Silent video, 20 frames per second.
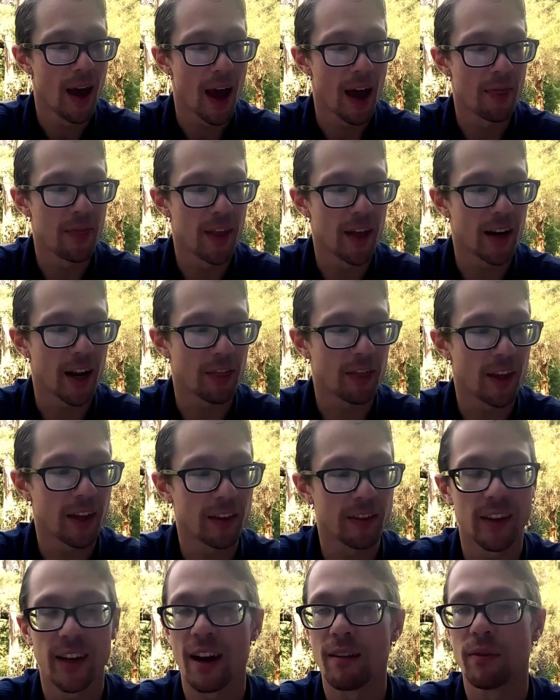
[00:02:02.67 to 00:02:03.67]
And then I
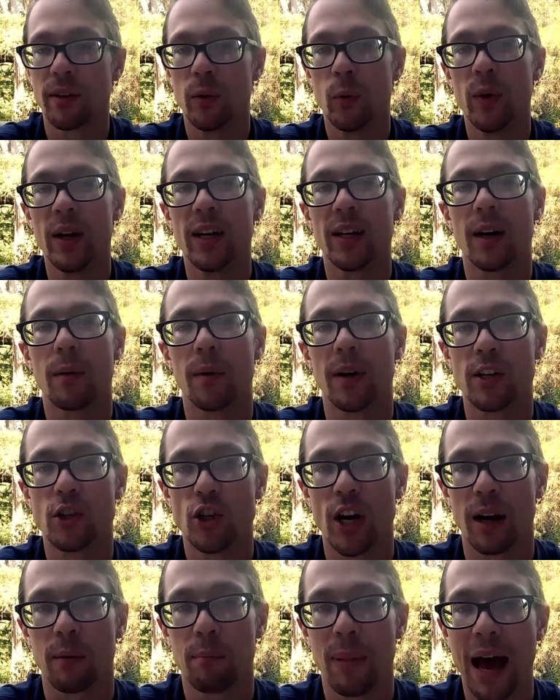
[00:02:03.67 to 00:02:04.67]
think that every week I want to
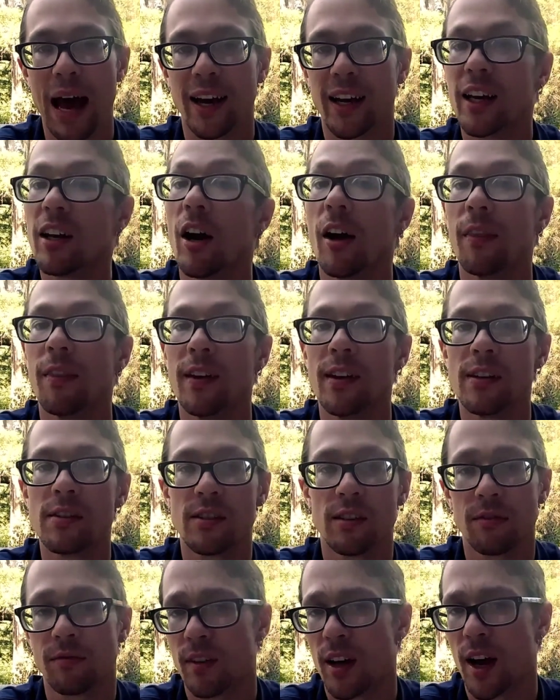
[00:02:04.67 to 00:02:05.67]
check back in on this,
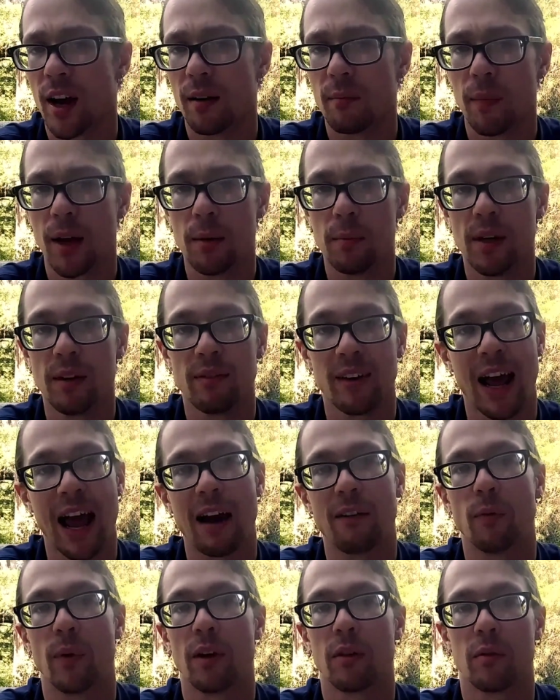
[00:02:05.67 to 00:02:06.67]
if not maybe even
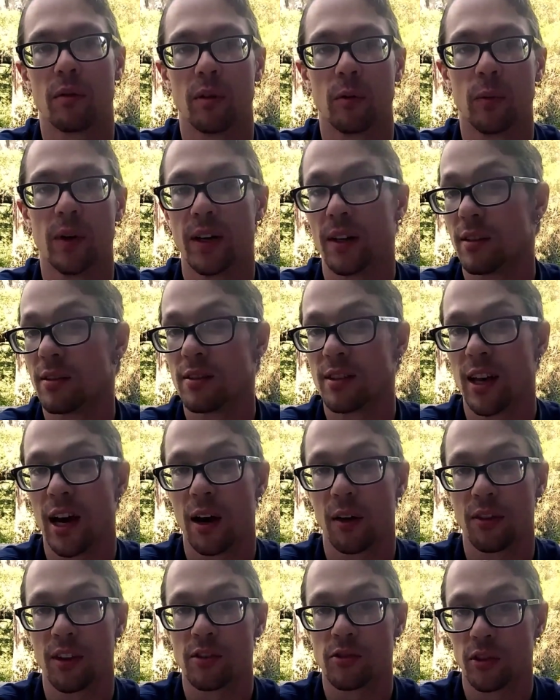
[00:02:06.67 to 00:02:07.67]
halfway through the week, and see
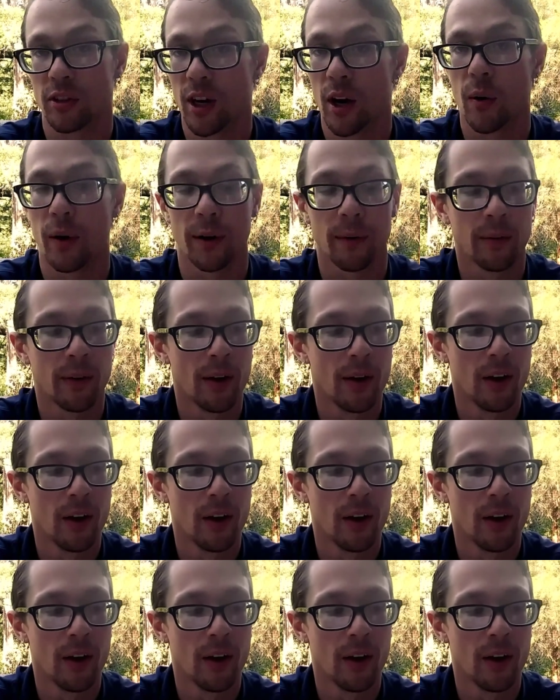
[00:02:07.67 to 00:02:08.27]
how things are going.